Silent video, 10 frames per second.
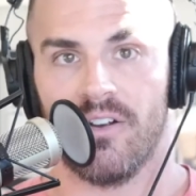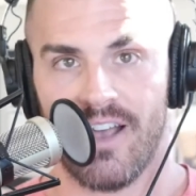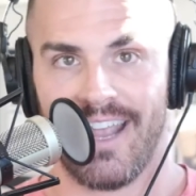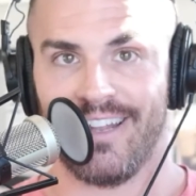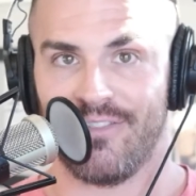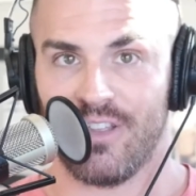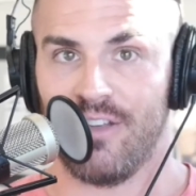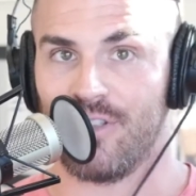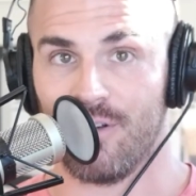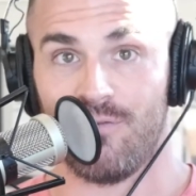Right?
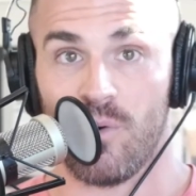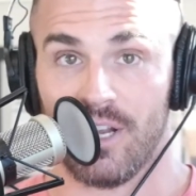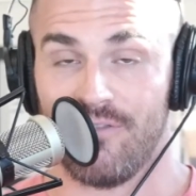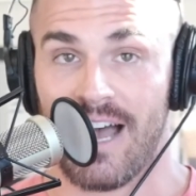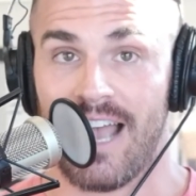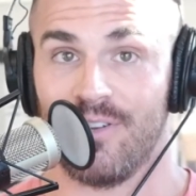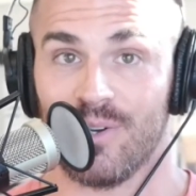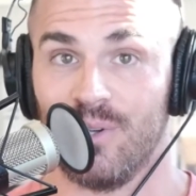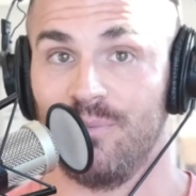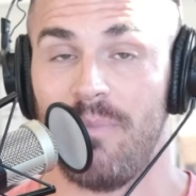If they're
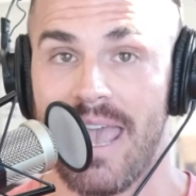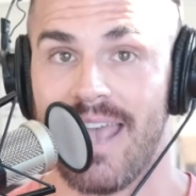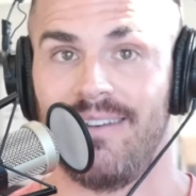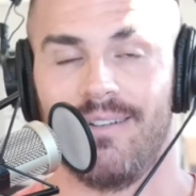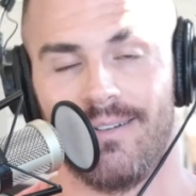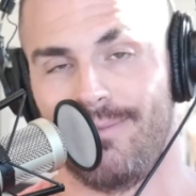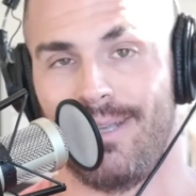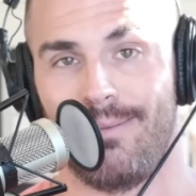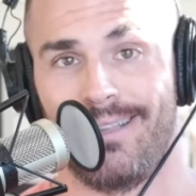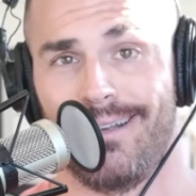45-year-old men,
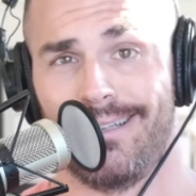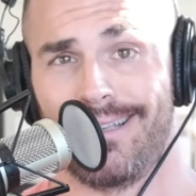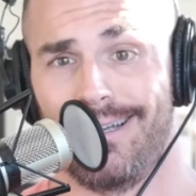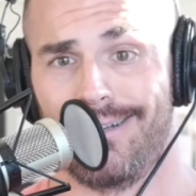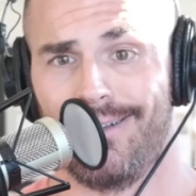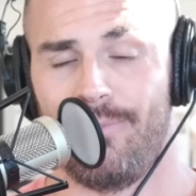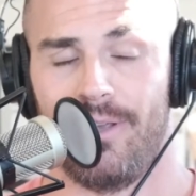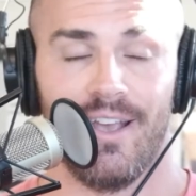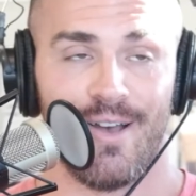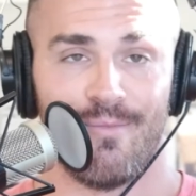maybe that's kind of
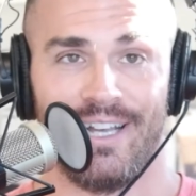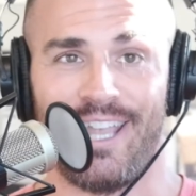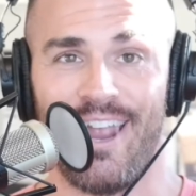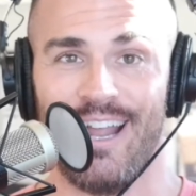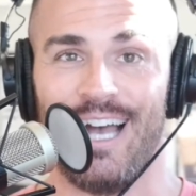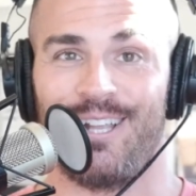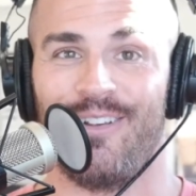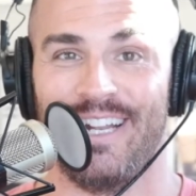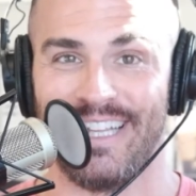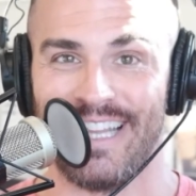creepy, but they're not
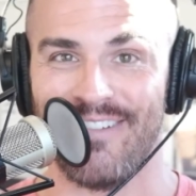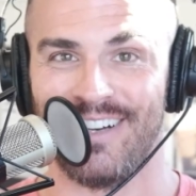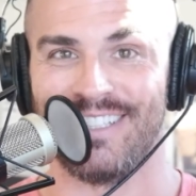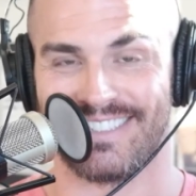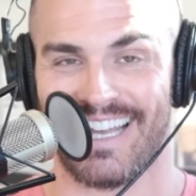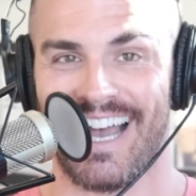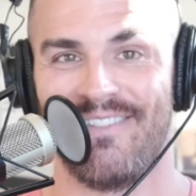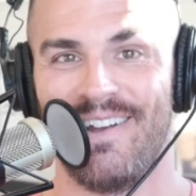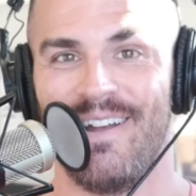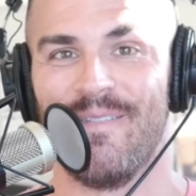spending that much
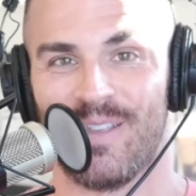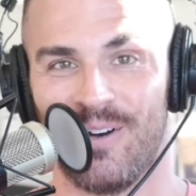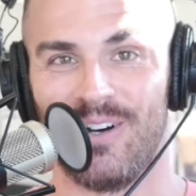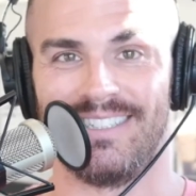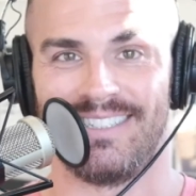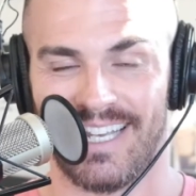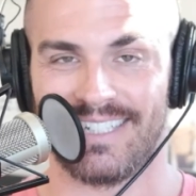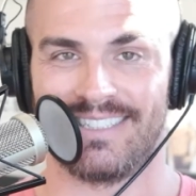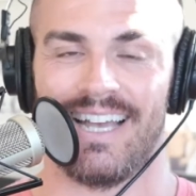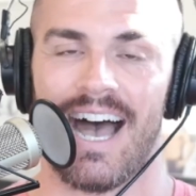time on
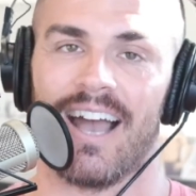TikTok.